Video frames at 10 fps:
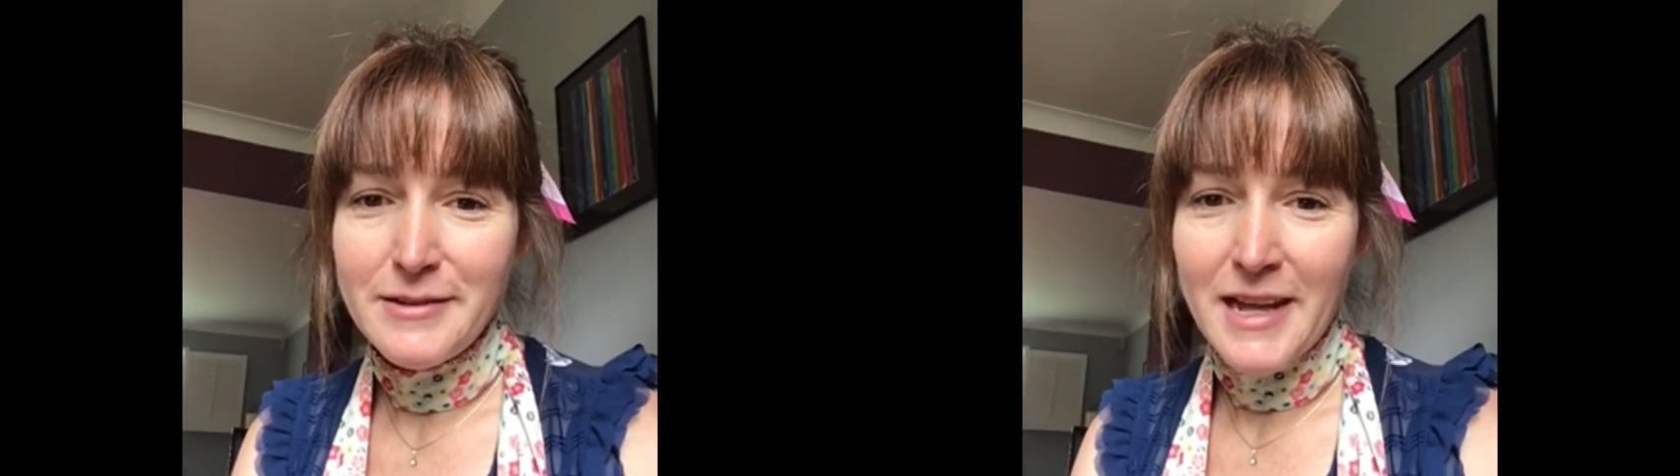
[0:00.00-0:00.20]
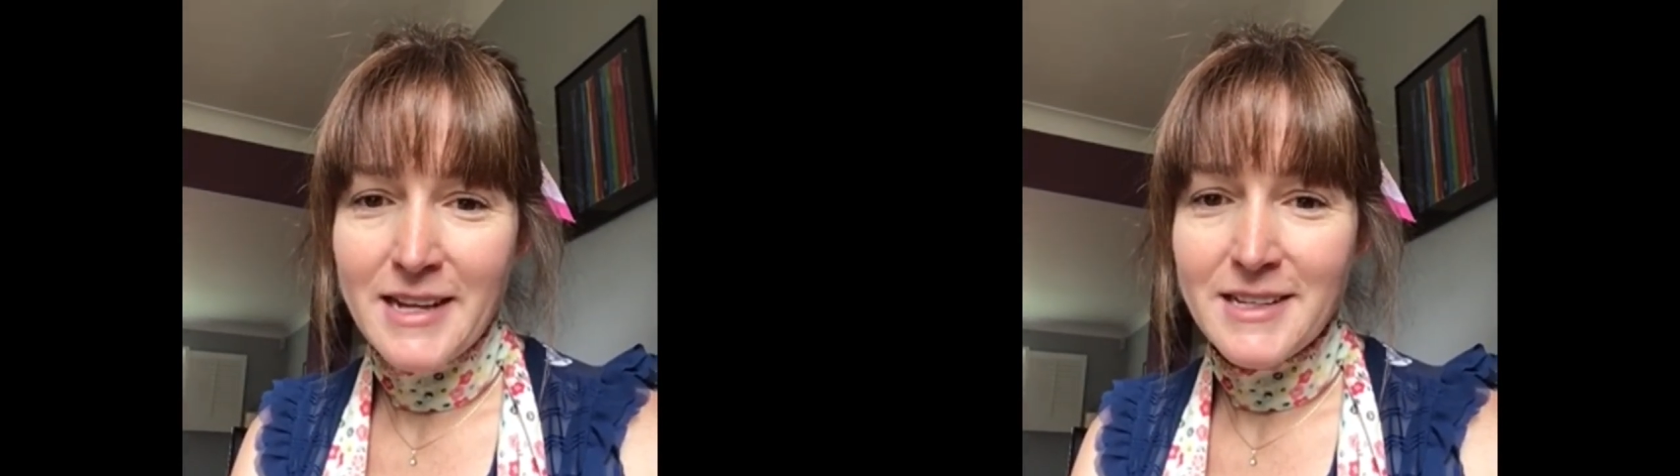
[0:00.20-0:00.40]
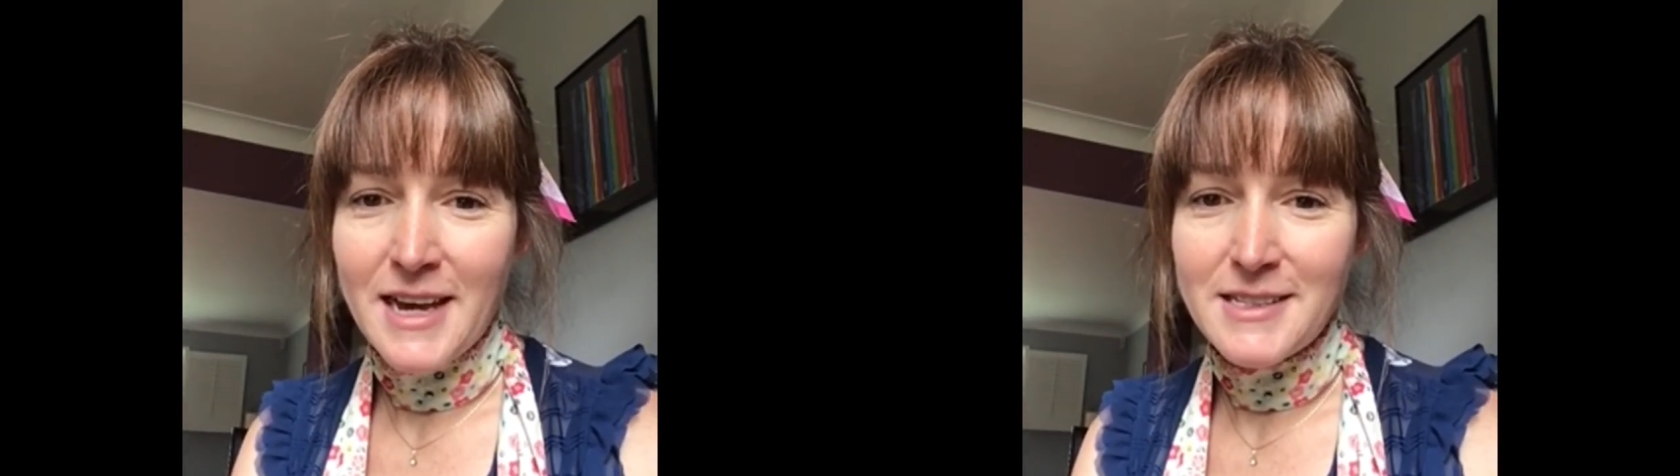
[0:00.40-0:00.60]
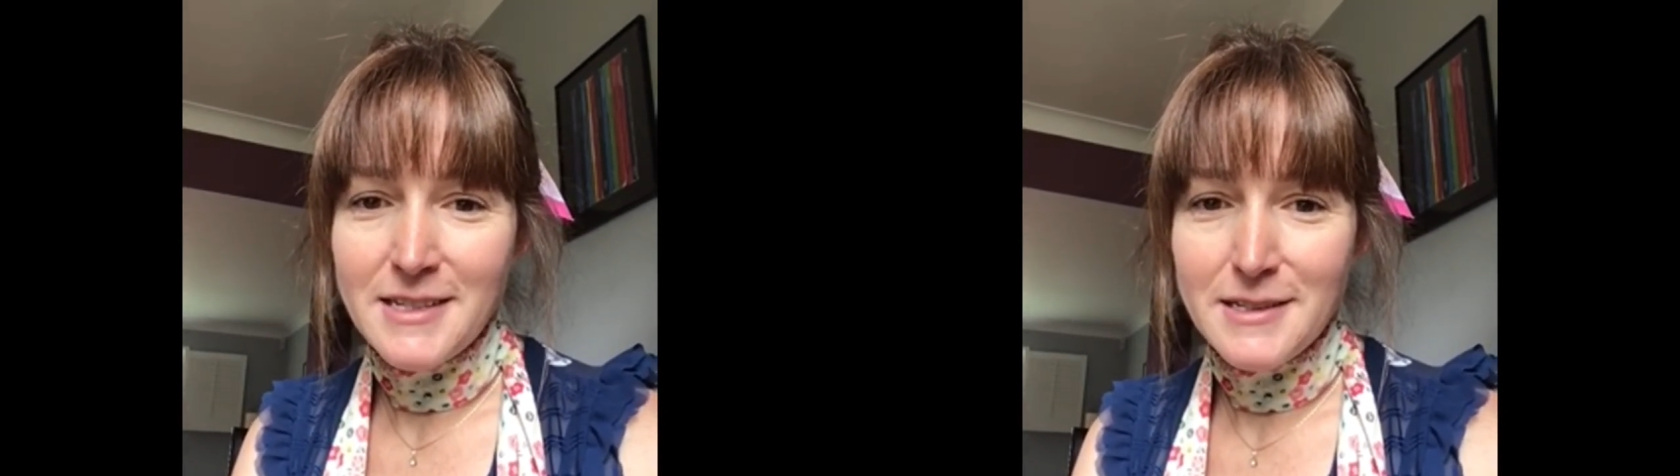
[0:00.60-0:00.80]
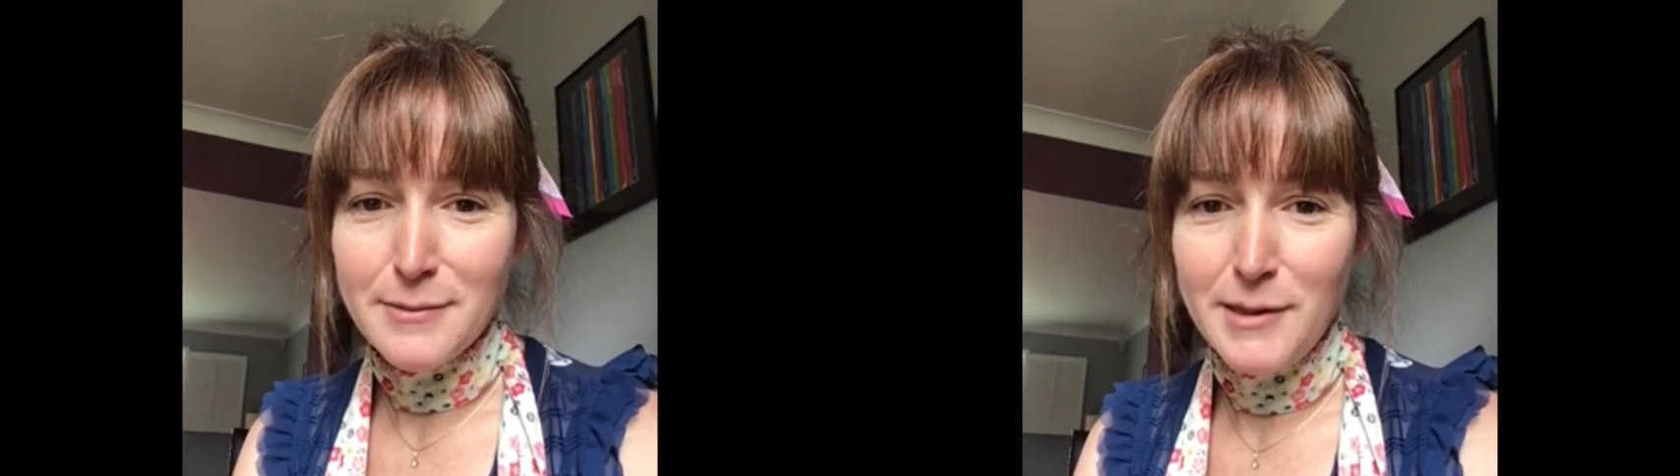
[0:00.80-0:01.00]
and getting
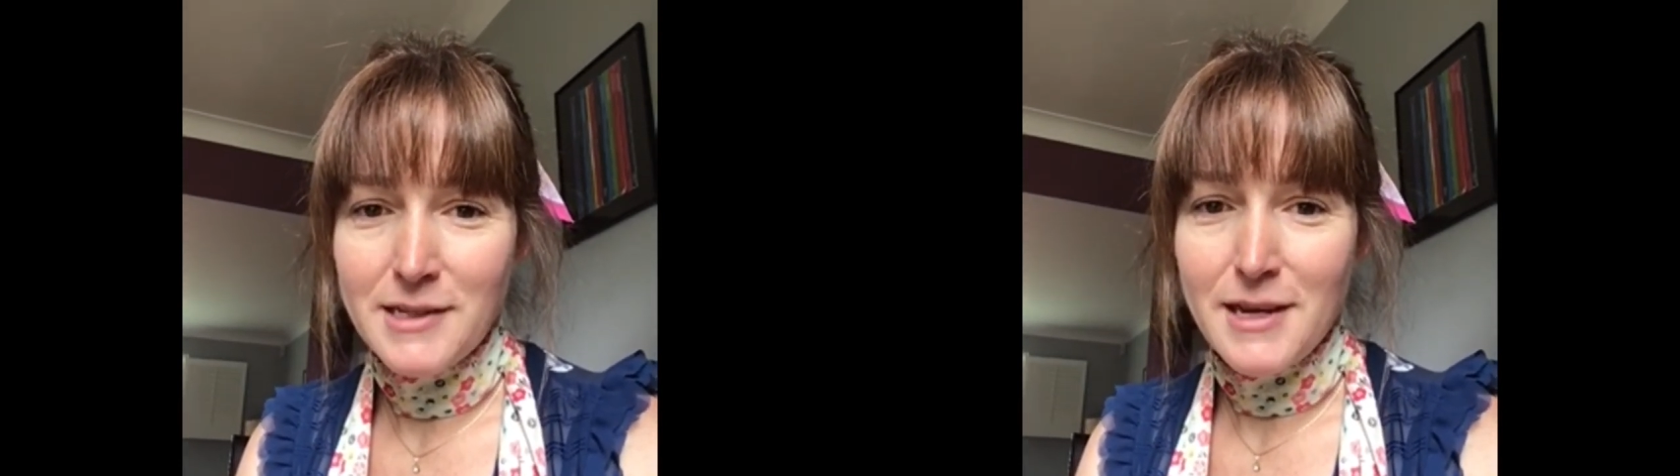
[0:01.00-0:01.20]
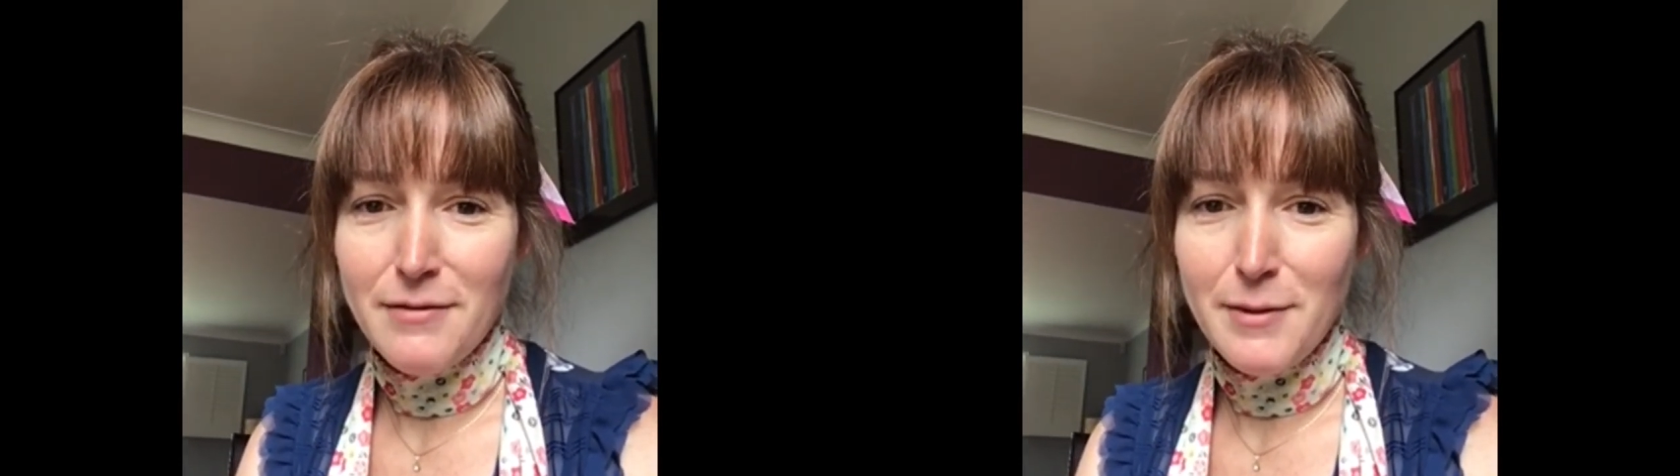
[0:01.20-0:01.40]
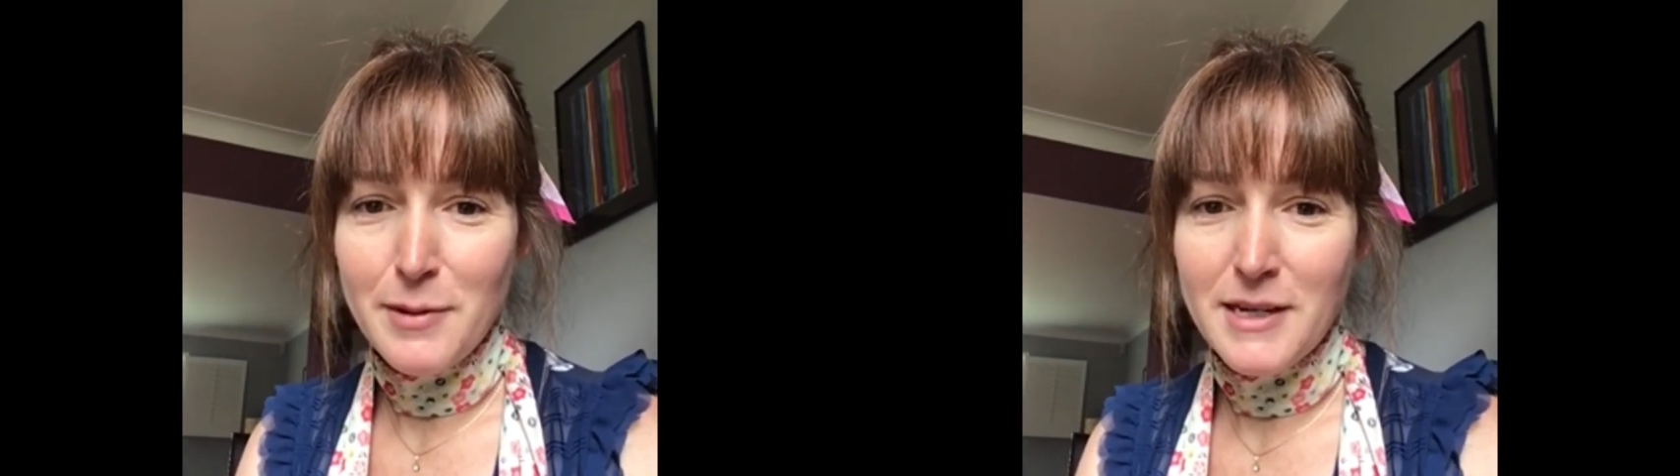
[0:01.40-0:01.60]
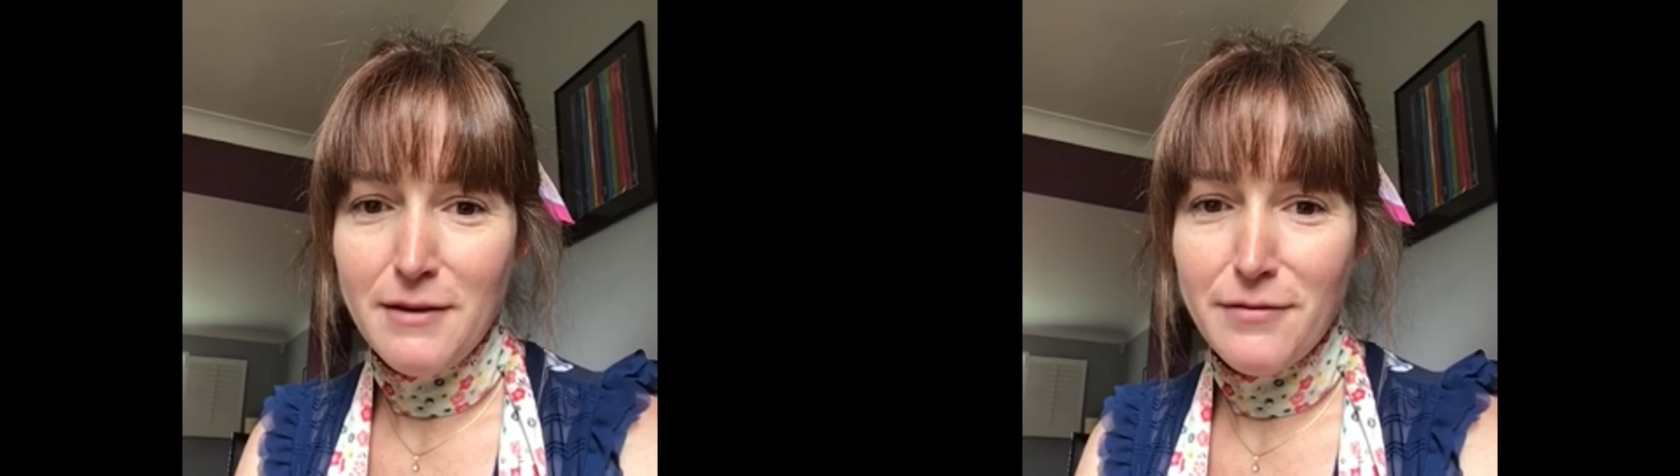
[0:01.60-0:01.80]
to meet everybody